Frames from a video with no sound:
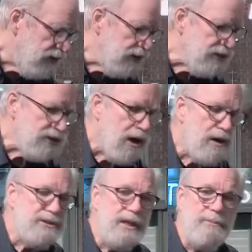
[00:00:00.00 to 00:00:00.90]
fill
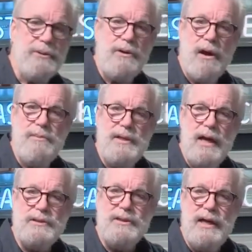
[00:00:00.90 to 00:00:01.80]
the jars up with
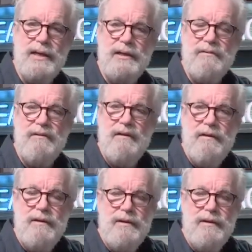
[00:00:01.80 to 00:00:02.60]
carbon dioxide and